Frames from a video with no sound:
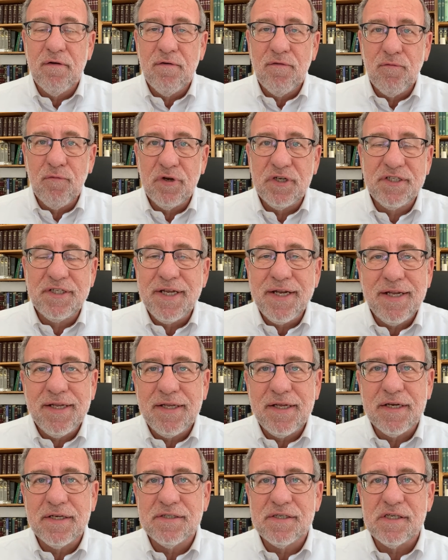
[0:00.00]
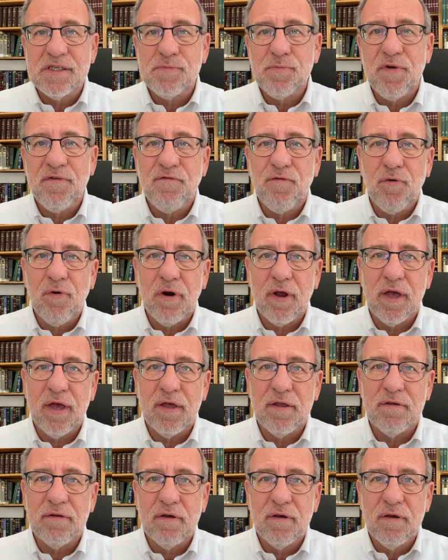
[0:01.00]
which didn't exist beforehand.
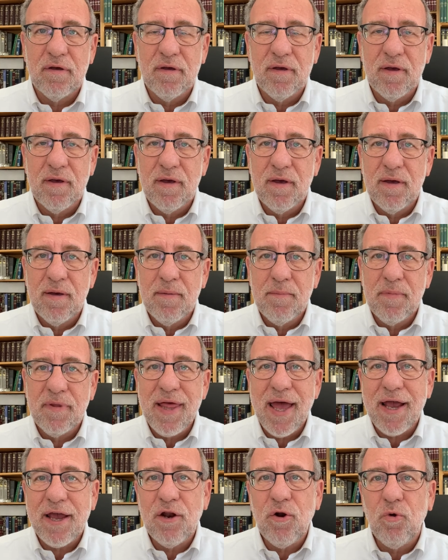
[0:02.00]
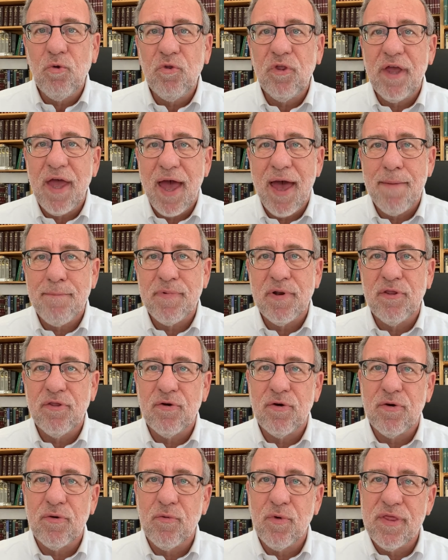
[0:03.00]
But that can only
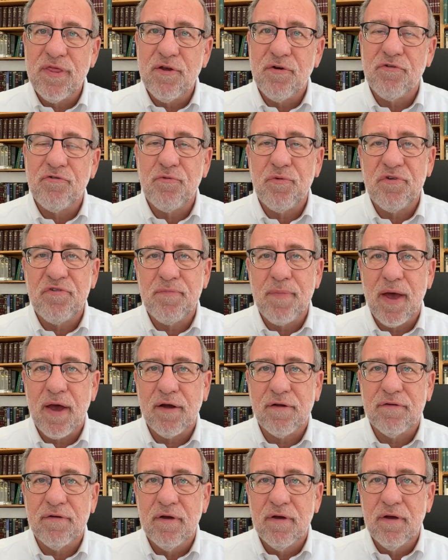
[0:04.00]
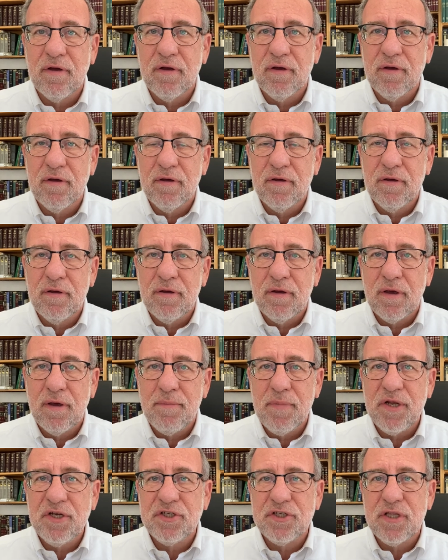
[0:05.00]
happen when there's respect. I
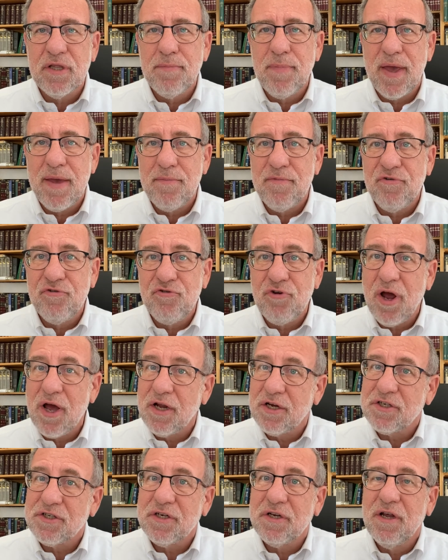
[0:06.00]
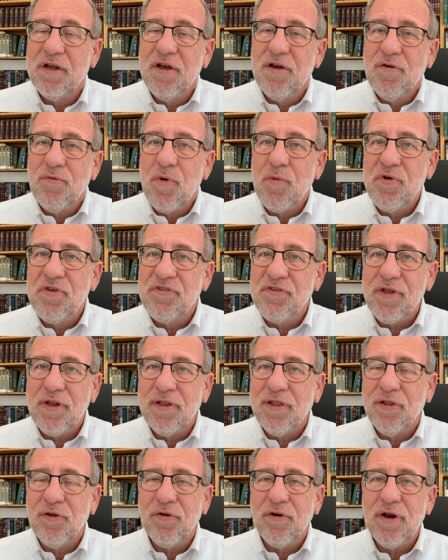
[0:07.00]
mentioned the Beit Midrash. When we sit
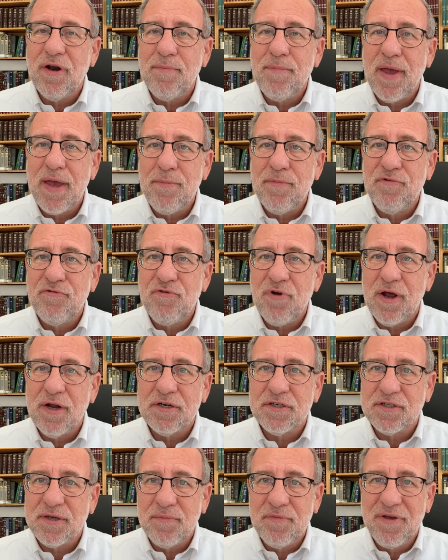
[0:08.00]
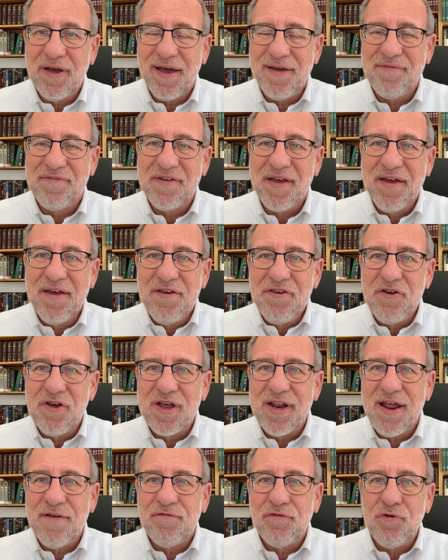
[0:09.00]
and learn in a Beit Midrash, sometimes you
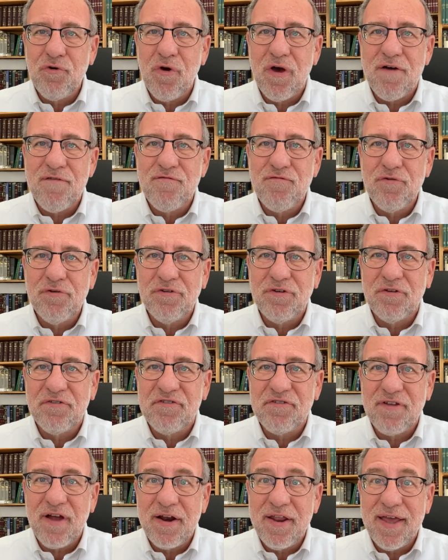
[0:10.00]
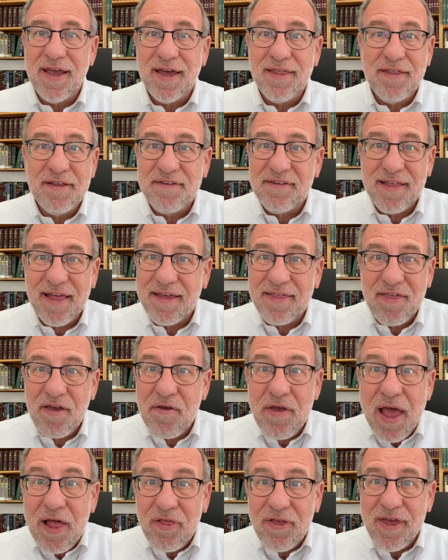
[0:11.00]
can have two chavrutot studying, and it's like they're
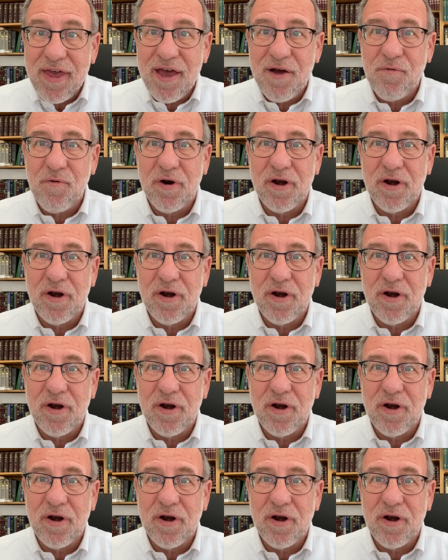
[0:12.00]
yelling at one